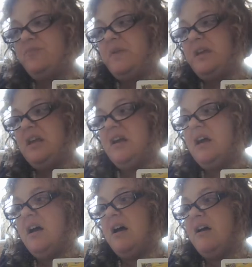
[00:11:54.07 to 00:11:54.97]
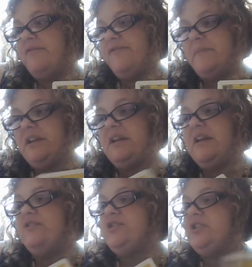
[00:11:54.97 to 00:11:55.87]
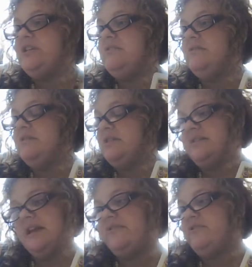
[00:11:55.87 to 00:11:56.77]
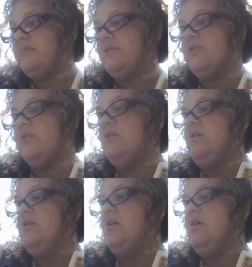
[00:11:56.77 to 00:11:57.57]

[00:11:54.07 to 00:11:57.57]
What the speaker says: be feminine energy, doesn't have to be though.